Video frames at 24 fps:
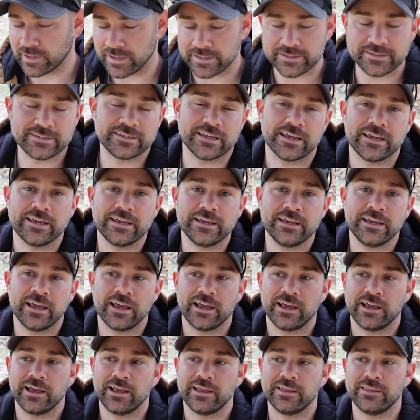I'd say
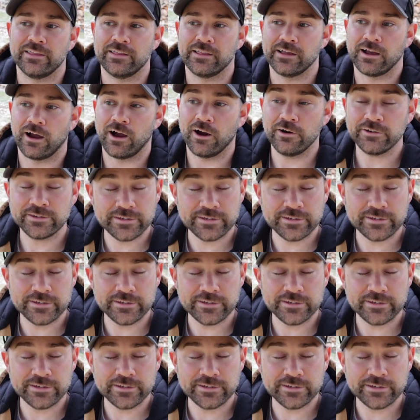our